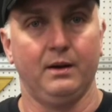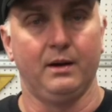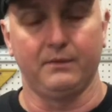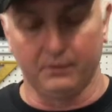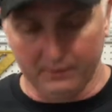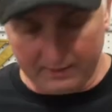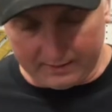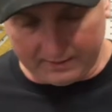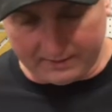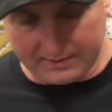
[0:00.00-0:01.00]
ever
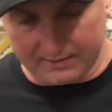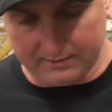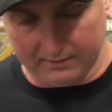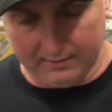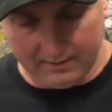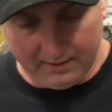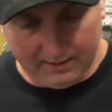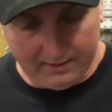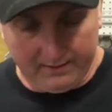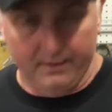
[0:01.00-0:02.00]
realized that,
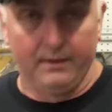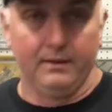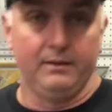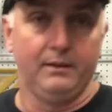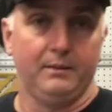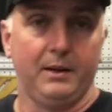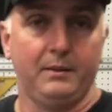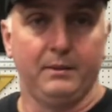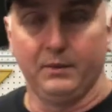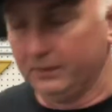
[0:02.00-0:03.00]
you know, maybe
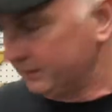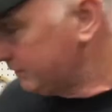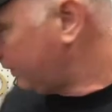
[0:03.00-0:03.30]
I'm doing this